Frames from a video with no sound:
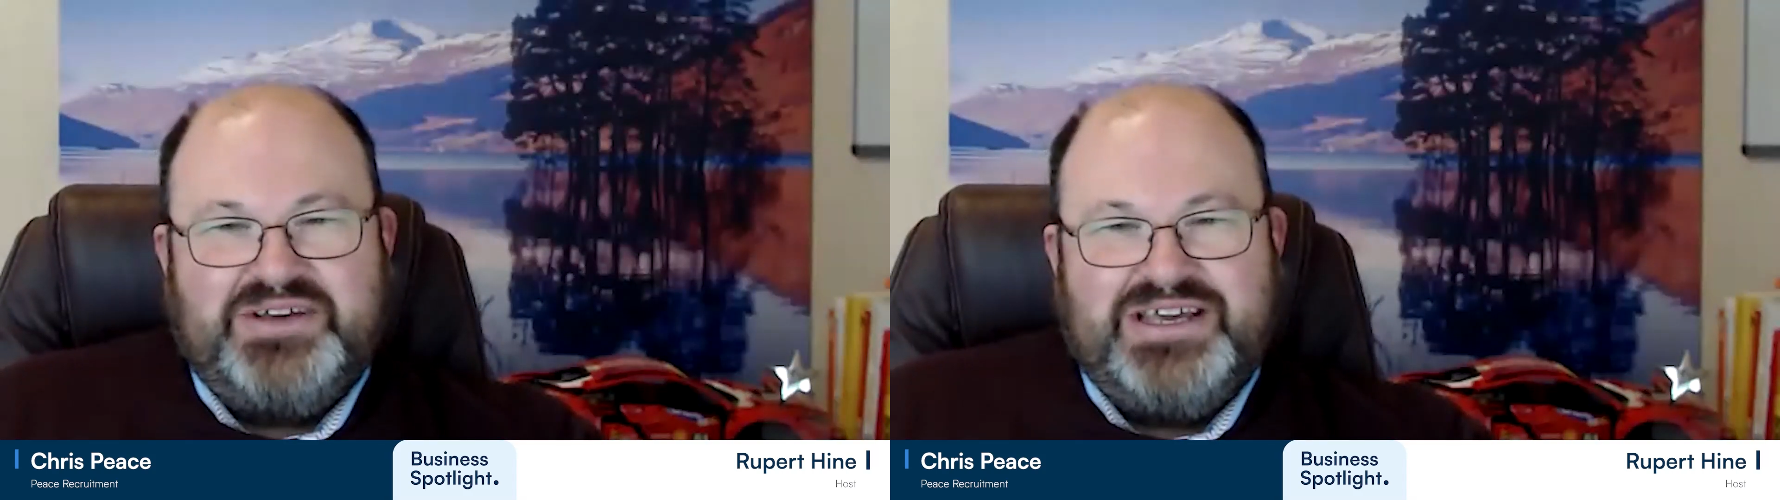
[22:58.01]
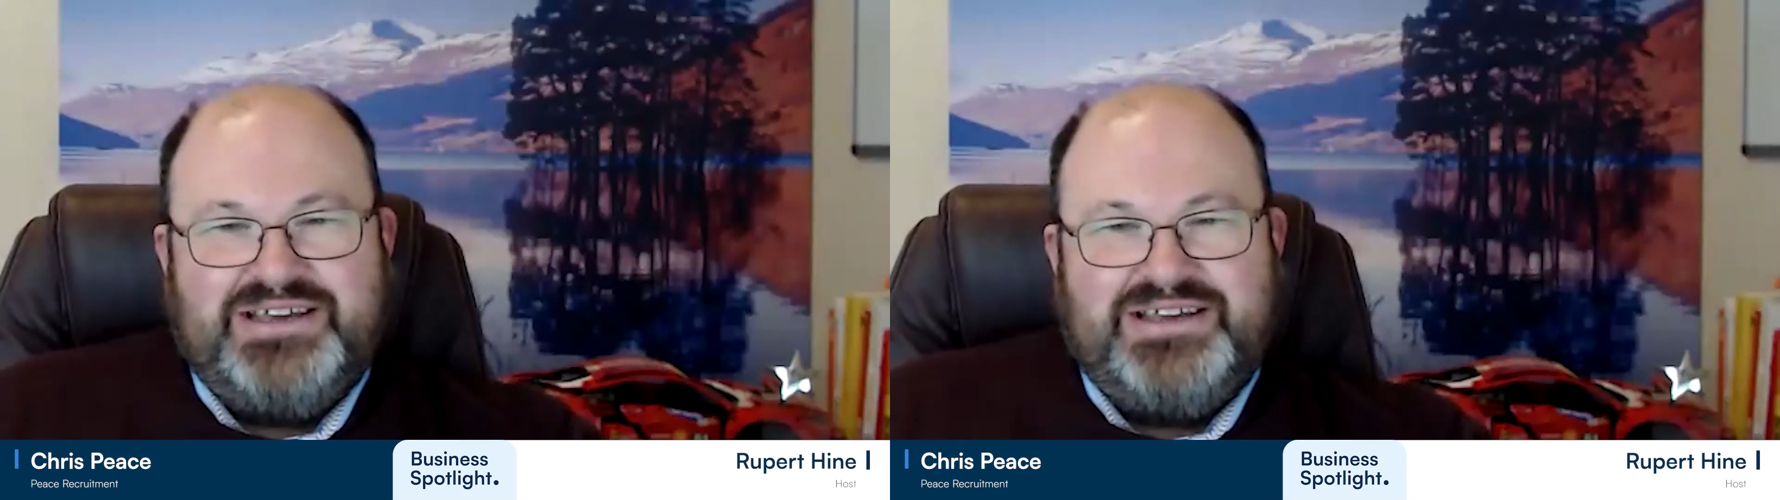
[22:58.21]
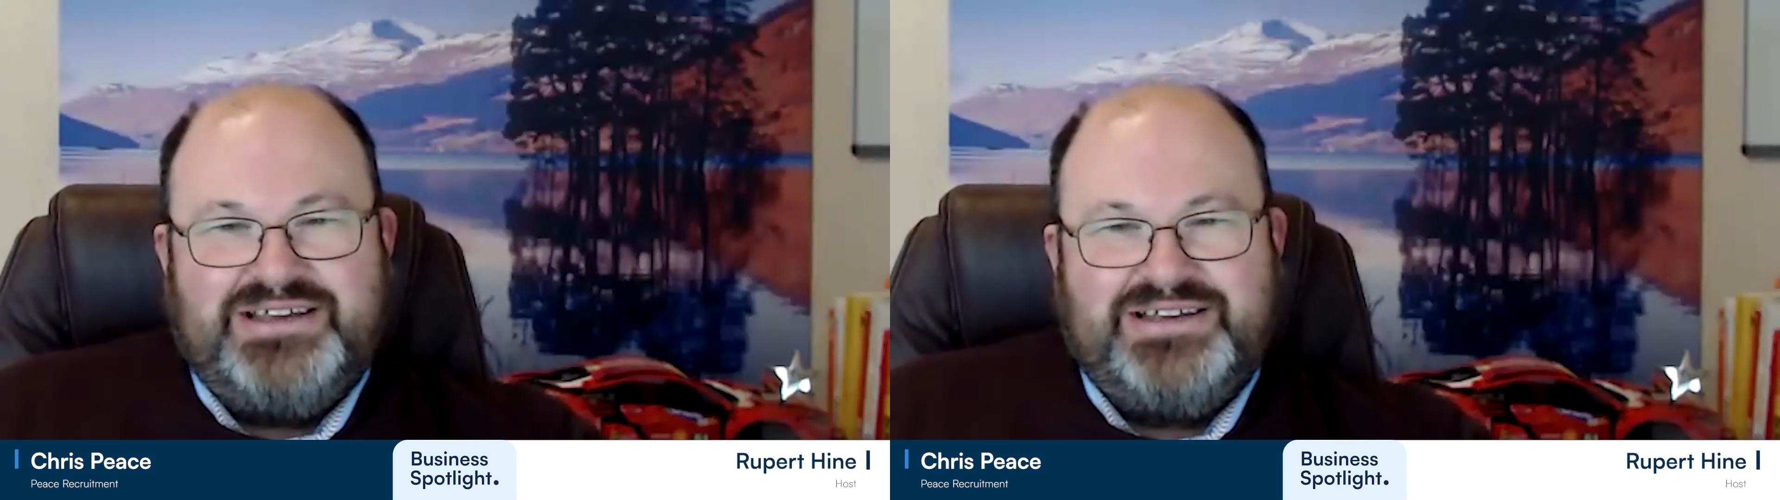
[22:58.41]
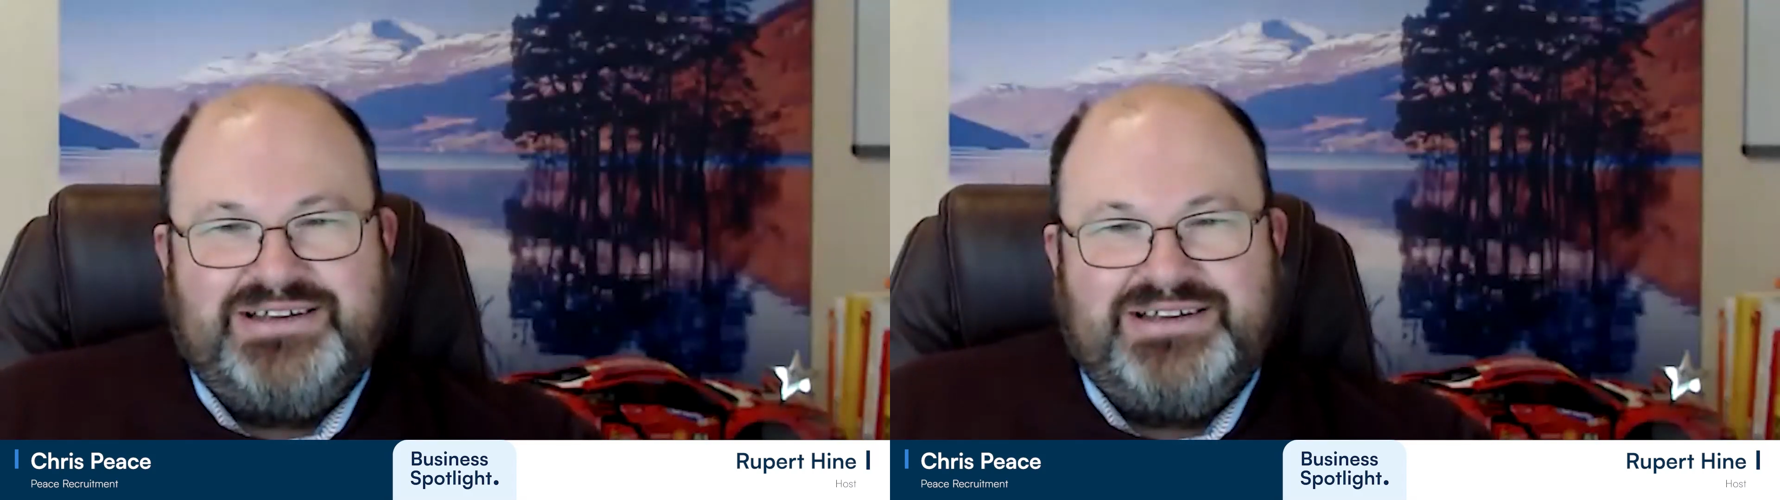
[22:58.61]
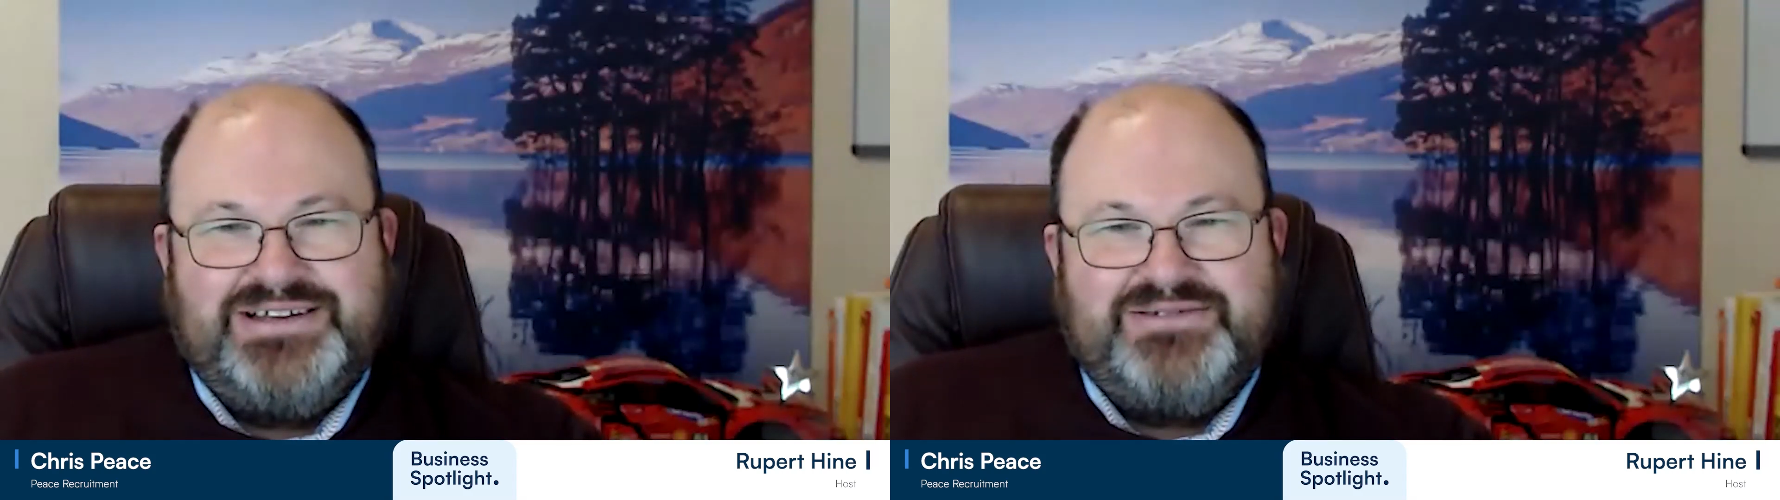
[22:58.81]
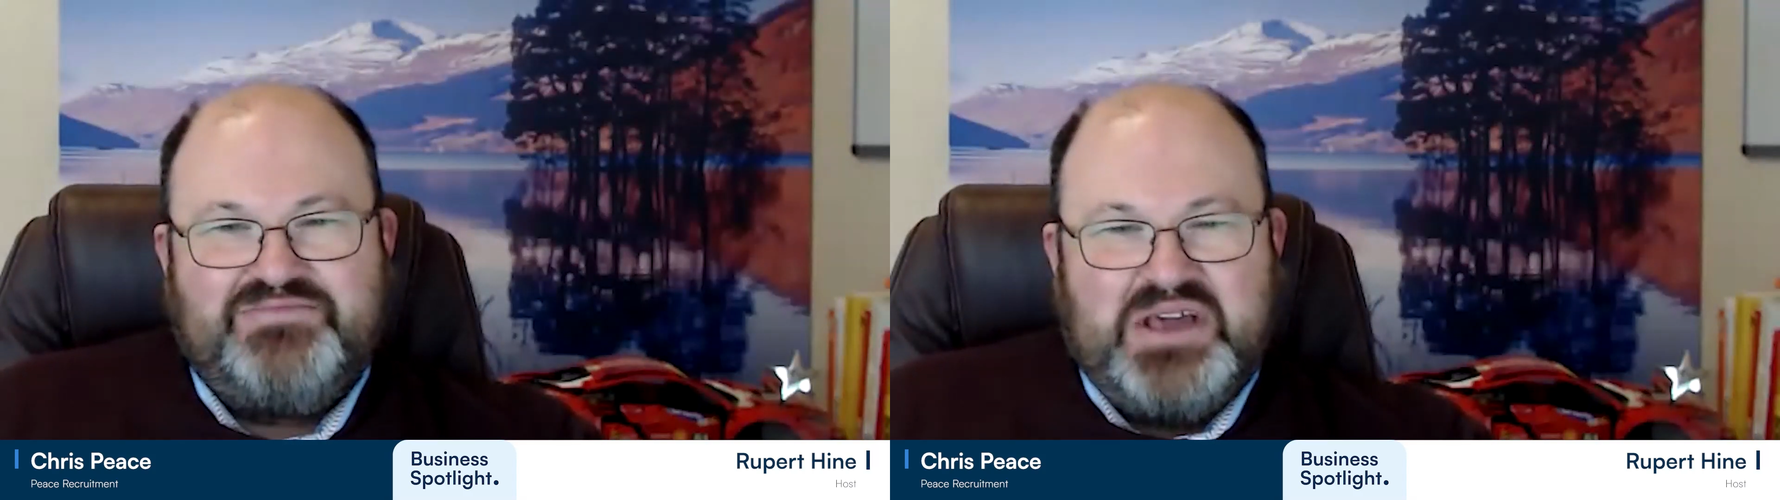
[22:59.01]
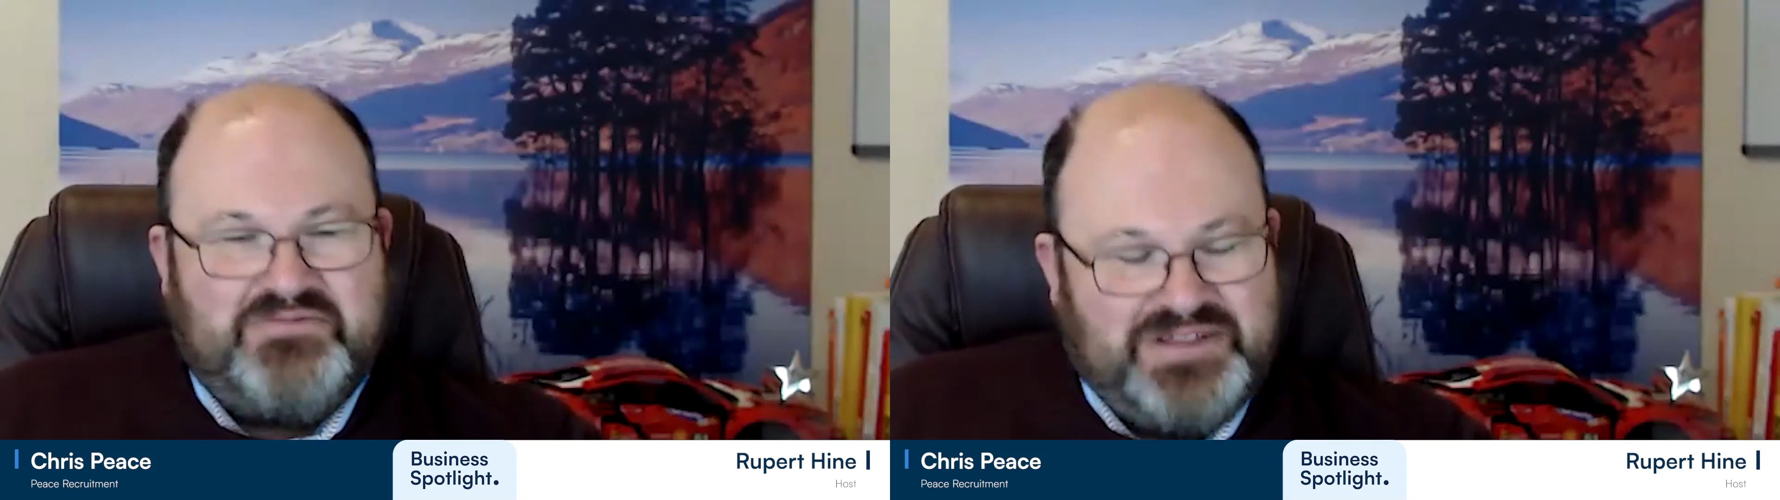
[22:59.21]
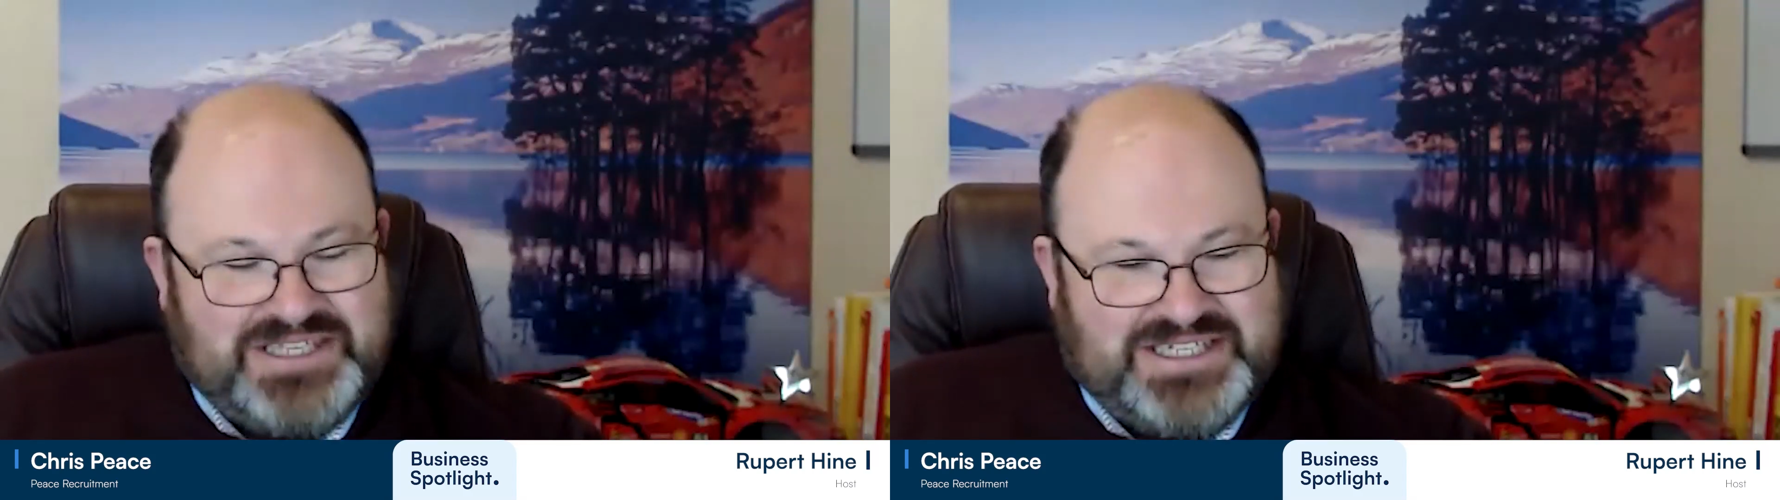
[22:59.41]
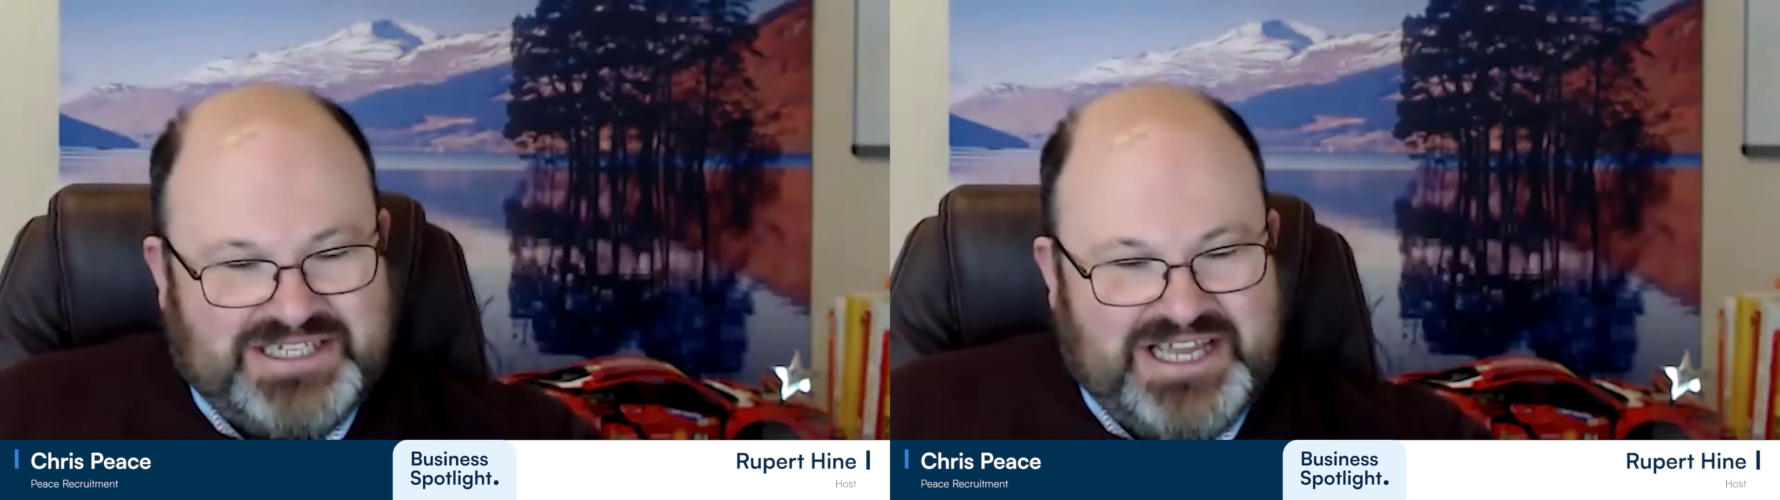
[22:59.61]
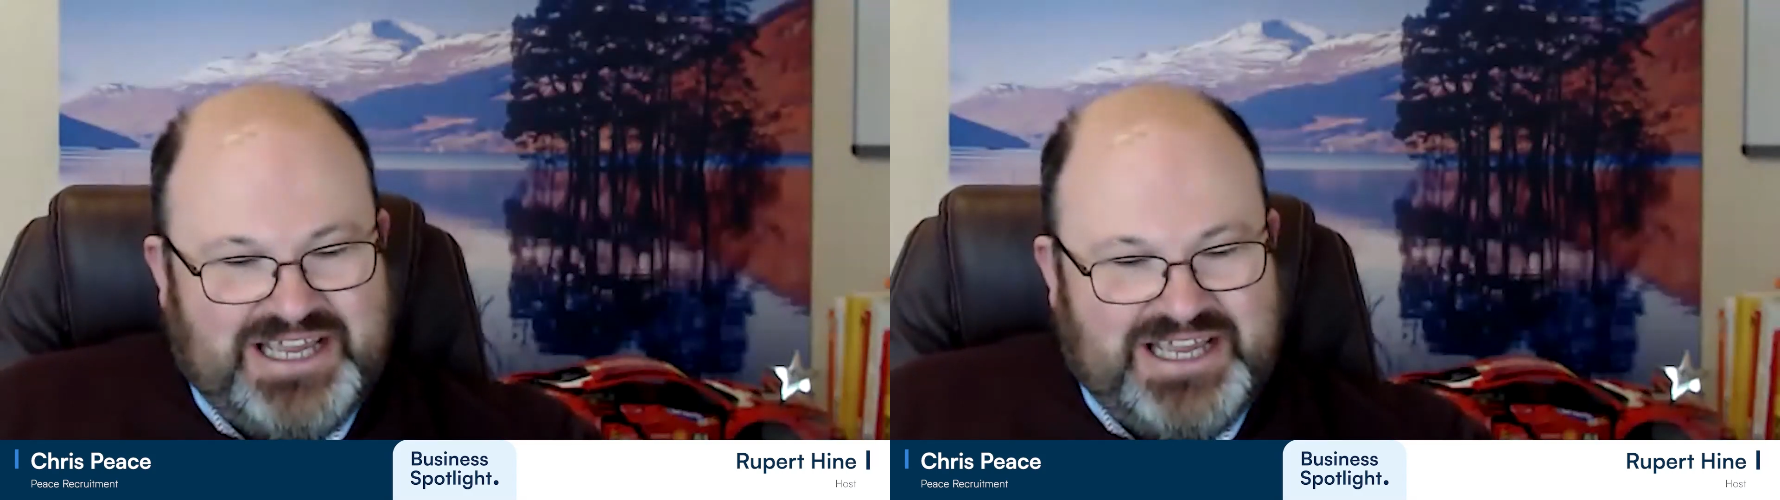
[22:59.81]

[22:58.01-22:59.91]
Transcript: being with us